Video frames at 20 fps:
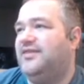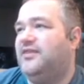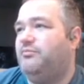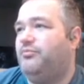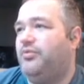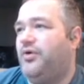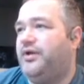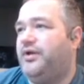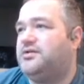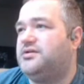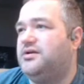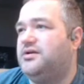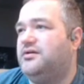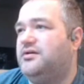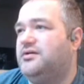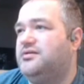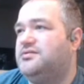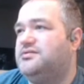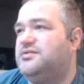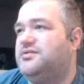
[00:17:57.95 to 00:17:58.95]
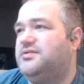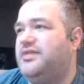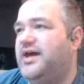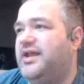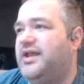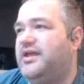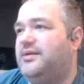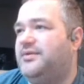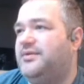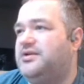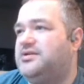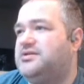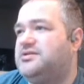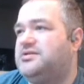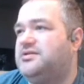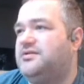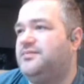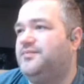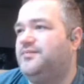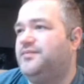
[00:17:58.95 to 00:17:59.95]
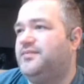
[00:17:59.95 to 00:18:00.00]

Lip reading: the pointer to that image,